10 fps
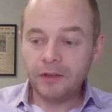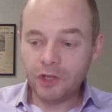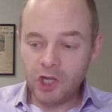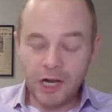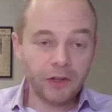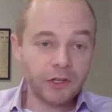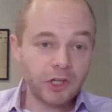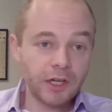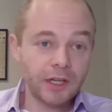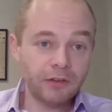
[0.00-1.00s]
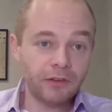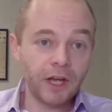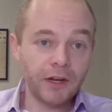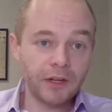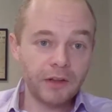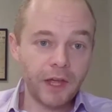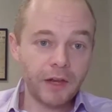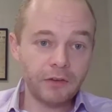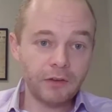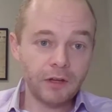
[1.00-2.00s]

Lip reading: to challenge is the idea that